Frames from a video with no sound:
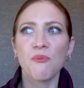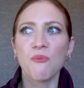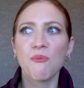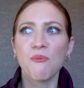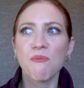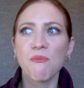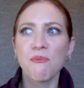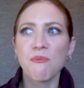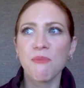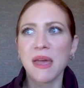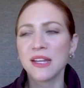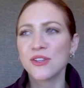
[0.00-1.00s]

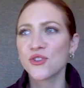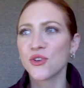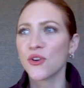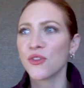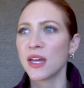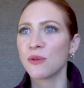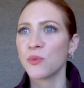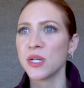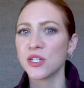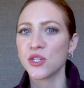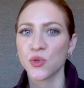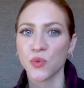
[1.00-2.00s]
made sure that
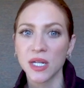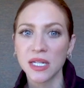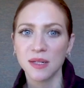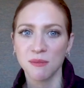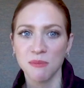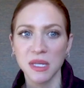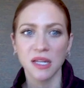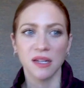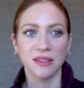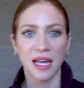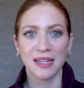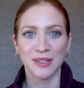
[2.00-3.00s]
we treated Mia
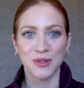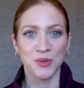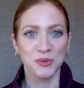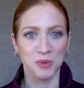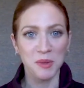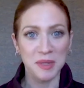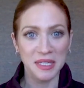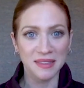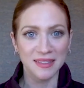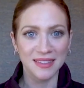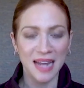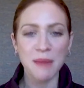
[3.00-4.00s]
like an old
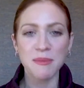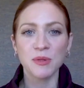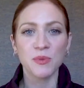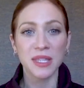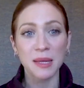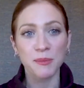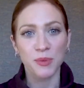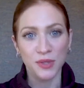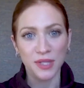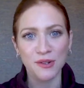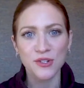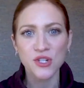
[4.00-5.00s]
woman. I mean, we like
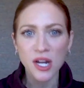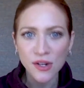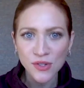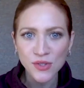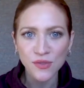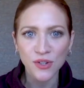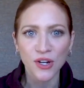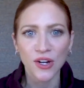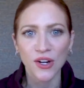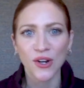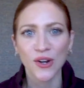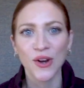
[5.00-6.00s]
pulled out chairs for
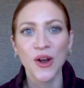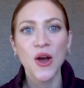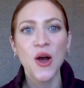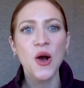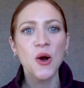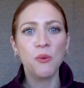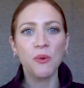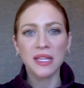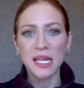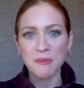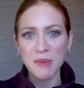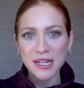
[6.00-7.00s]
her. We
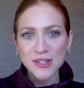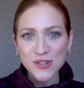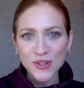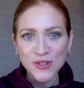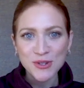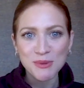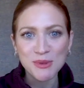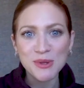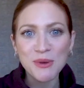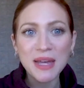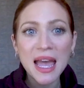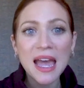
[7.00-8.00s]
like made sure she was
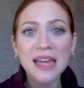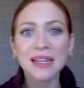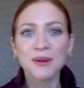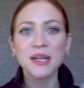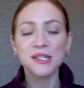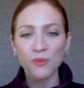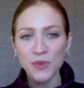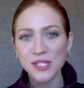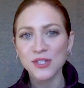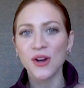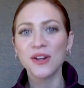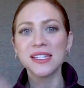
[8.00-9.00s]
okay. Like it we
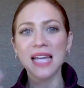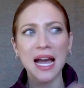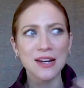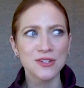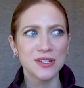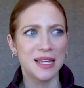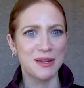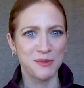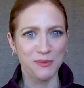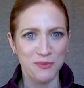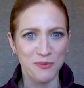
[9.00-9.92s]
started to actually like